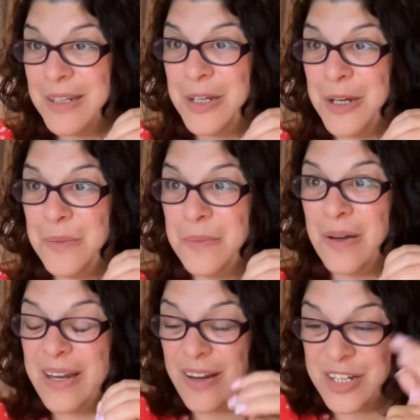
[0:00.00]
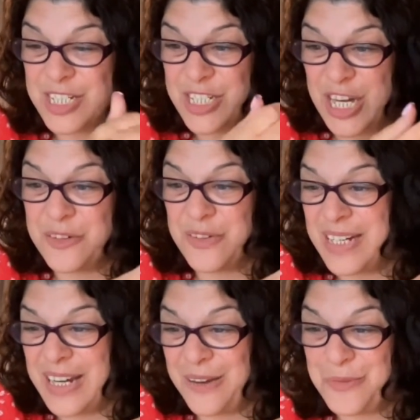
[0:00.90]
you know, I just genuinely
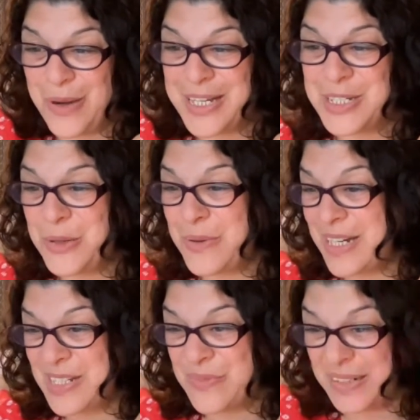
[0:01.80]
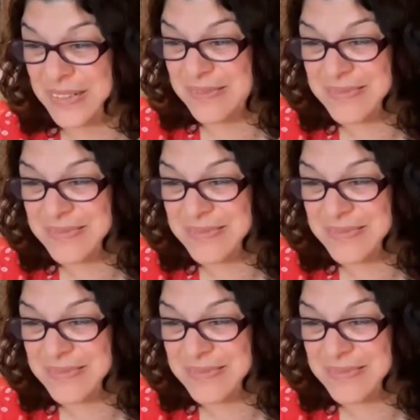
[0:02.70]
love what I do and it's fun.